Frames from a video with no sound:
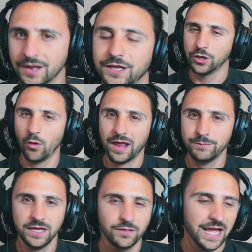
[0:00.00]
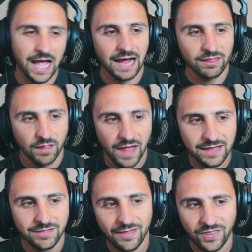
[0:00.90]
You know what I mean? Like, I
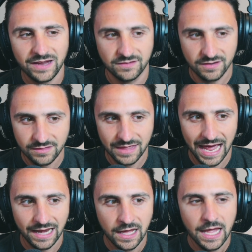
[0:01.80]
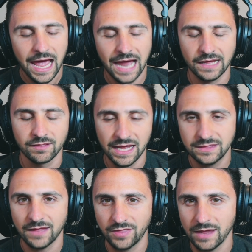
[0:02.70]
like that they did that. And I
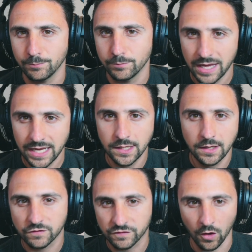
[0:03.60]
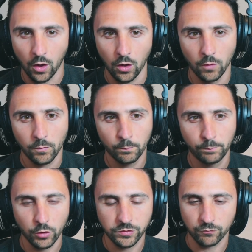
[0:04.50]
like that they made Saul
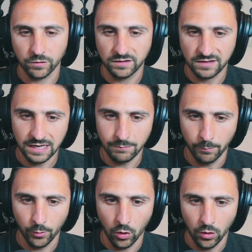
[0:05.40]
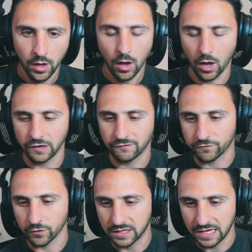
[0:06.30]
both redeemable,
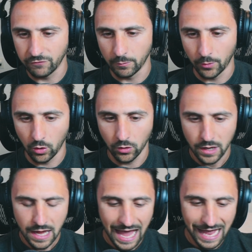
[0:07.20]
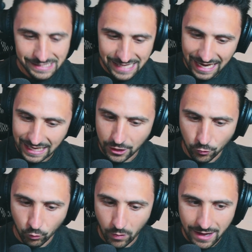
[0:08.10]
unforgivable, and yet in
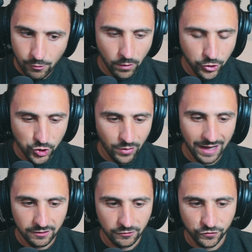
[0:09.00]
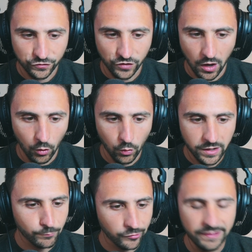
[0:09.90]
a way where you ended the show
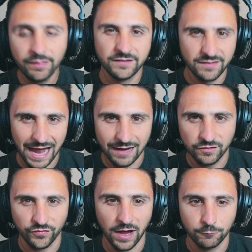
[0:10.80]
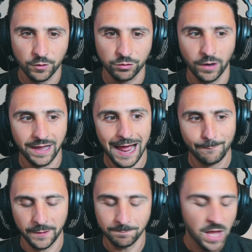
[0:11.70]
completely satisfied with what
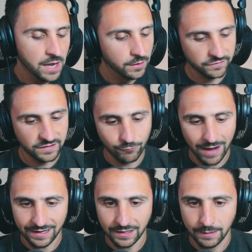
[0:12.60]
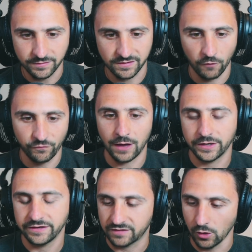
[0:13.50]
happened. Because he ratted himself
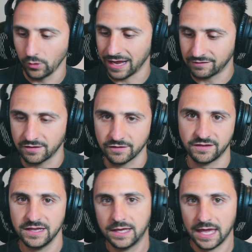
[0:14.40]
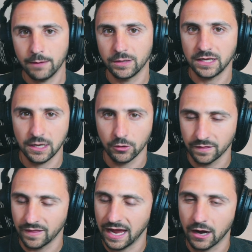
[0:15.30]
out. He still gets to see Kim and here
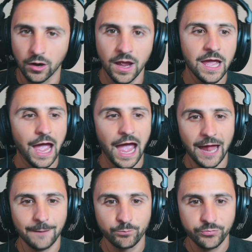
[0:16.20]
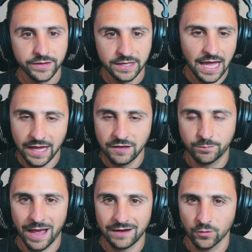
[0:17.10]
and there. And yeah,
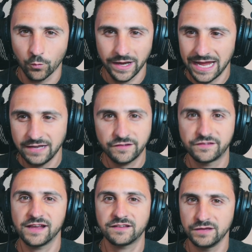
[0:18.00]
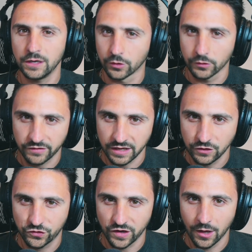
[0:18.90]
he's back to 86 years
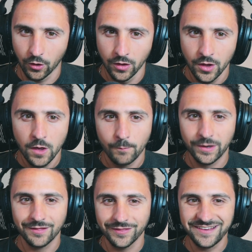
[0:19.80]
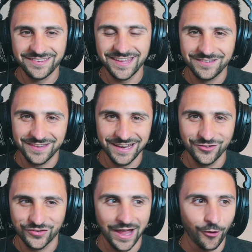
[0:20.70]
in jail, but at least he's
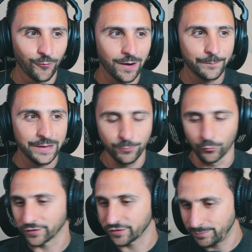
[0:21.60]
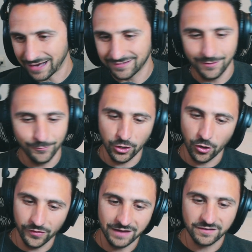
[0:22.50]
in jail where people respect him and
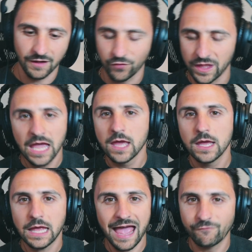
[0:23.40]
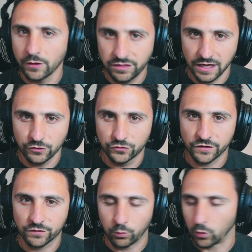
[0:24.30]
all that stuff. Like, everything
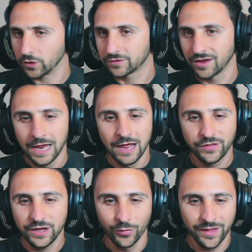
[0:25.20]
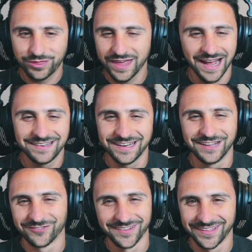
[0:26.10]
just worked. The only thing I
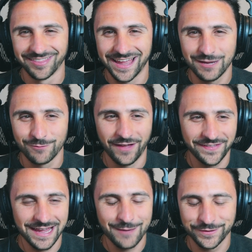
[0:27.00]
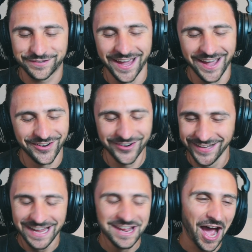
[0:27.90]
didn't really like about the
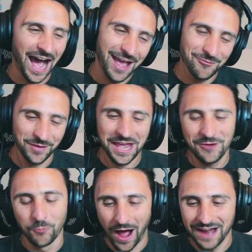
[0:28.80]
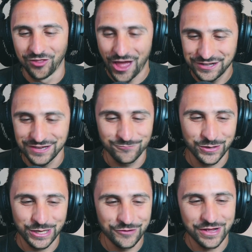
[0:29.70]
episode, I liked it,
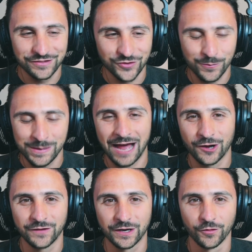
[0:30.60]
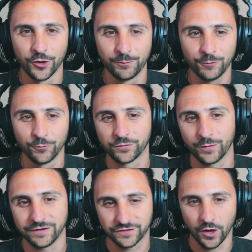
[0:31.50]
but it took me out of it a little bit, was
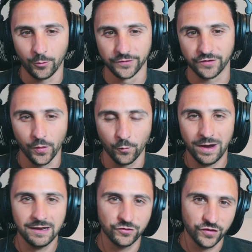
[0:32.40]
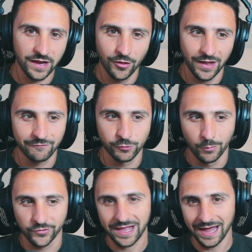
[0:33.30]
when Saul was on the way to jail and
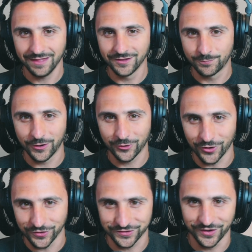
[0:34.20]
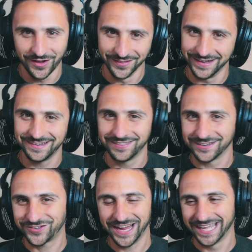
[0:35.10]
everyone was like, hey, it's Better Call Saul, and they did the
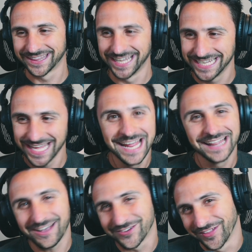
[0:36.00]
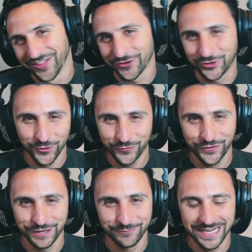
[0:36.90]
chant. Like, that was a little
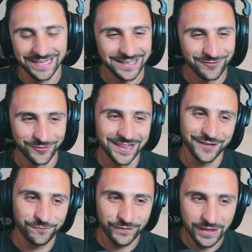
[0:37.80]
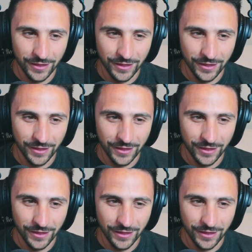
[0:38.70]
goofy to me. It didn't really feel